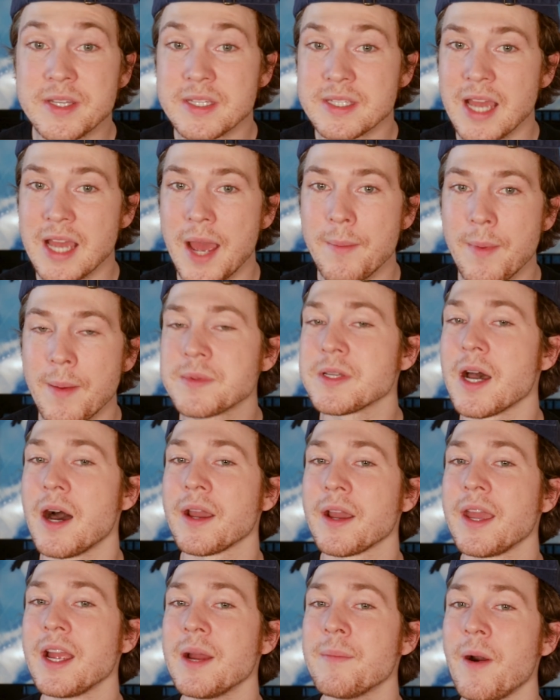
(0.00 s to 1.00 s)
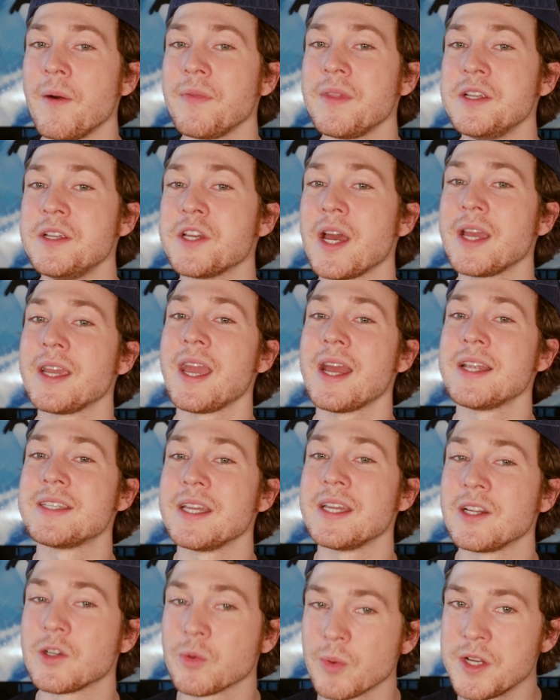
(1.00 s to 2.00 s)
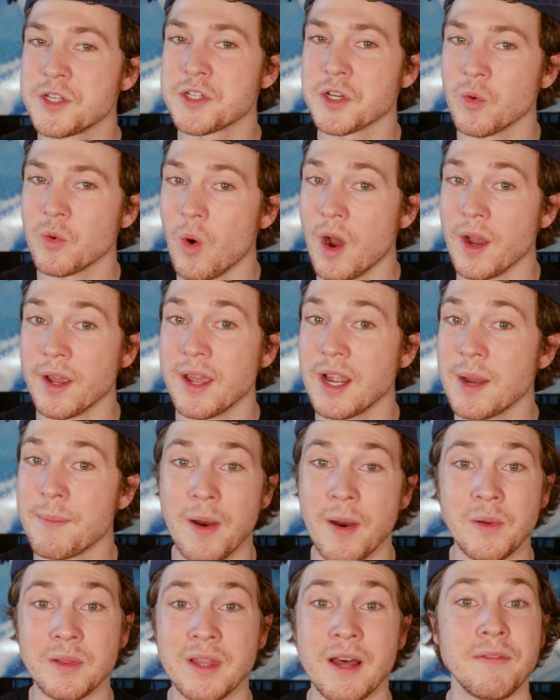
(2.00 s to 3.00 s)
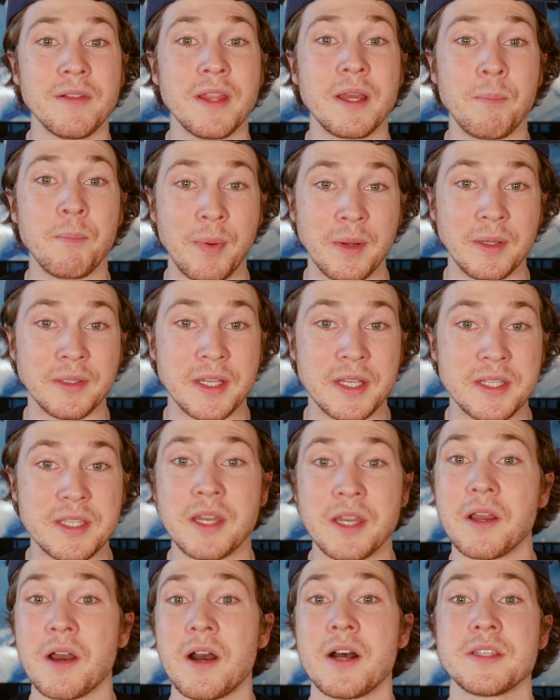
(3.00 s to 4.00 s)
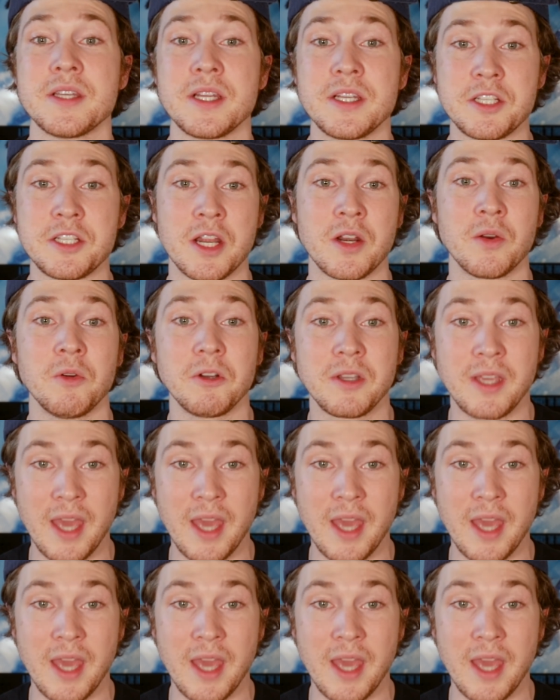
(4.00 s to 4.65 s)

This time I'm talking about the gigantic creature walking about leveling buildings and causing general